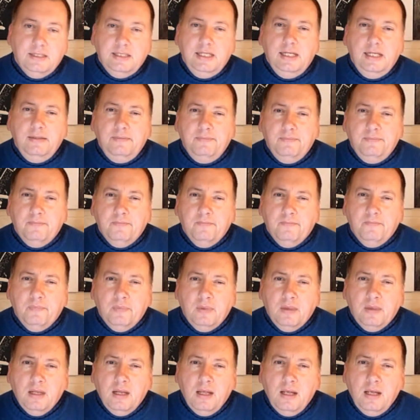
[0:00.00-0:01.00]
in.
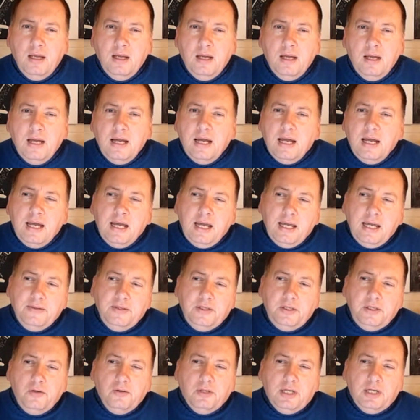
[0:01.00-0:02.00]
In
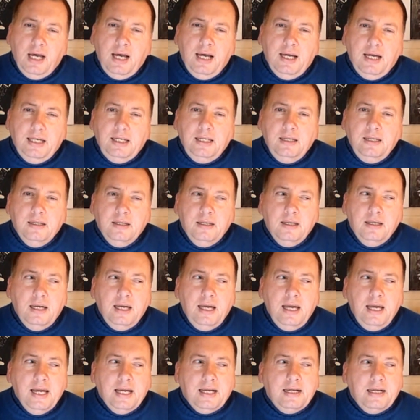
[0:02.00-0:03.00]
the UK,
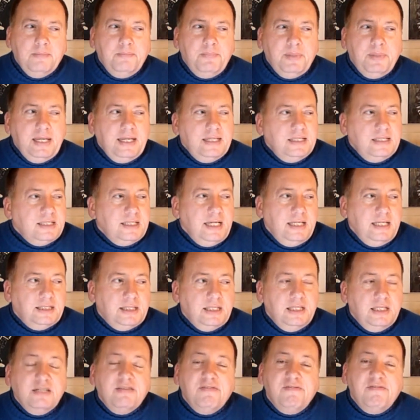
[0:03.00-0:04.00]
it can be as little
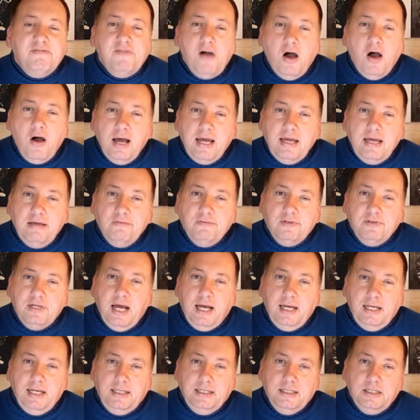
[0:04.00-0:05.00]
as 5
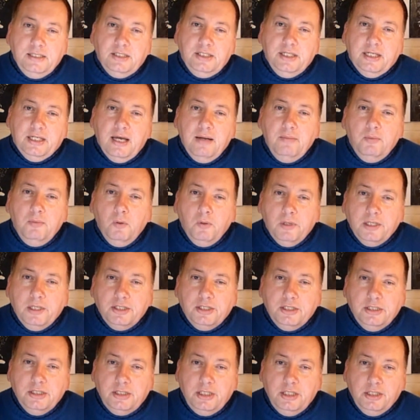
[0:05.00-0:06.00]
days to get a mortgage
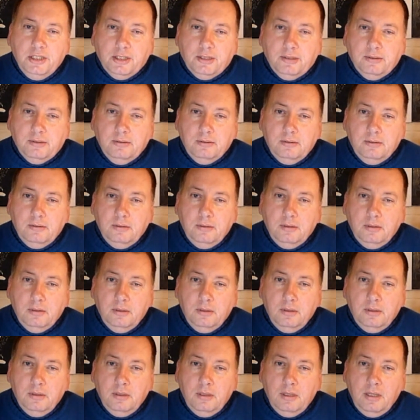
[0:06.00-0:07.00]
decision.
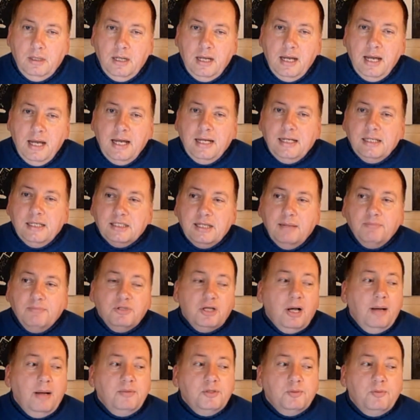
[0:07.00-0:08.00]

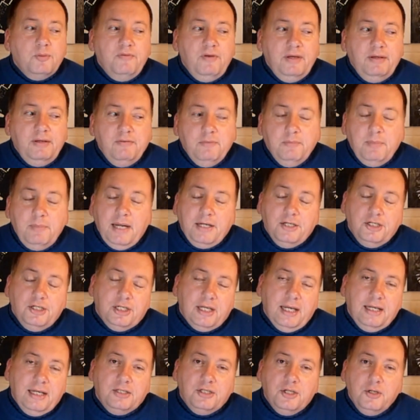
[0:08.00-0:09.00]
Sometimes we've even managed to
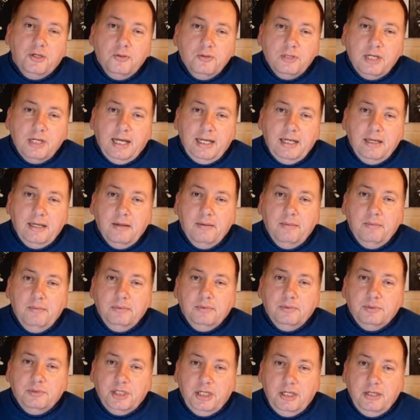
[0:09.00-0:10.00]
get a 2-day
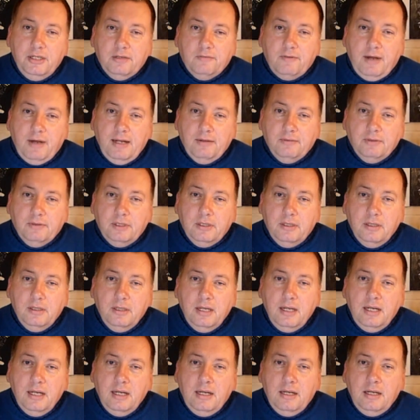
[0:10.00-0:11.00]
turnaround.
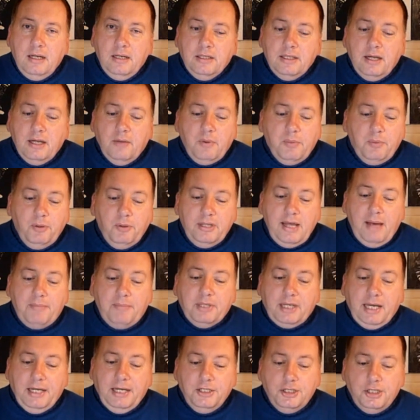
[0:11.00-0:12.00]
You know, we put the
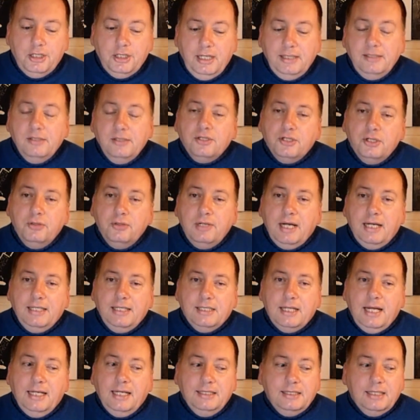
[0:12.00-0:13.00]
application in, 2 days
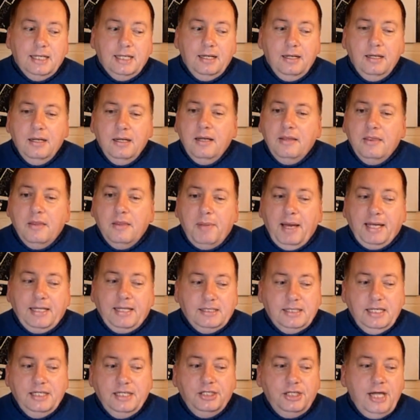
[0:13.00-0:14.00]
later, the bank
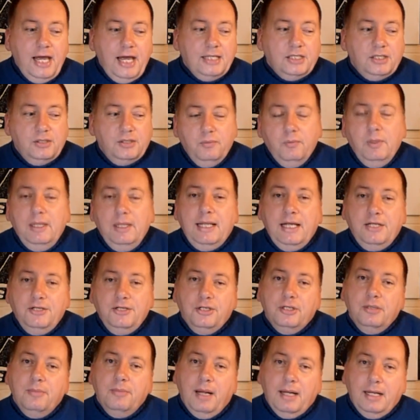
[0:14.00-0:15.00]
says, yes, we'll lend you
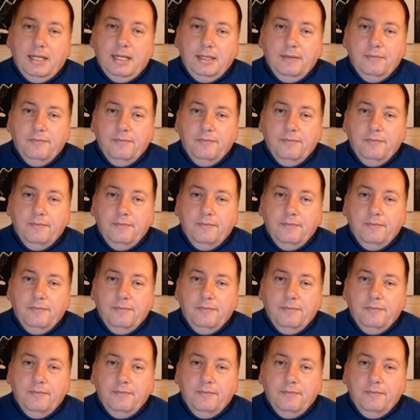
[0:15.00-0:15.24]
the money.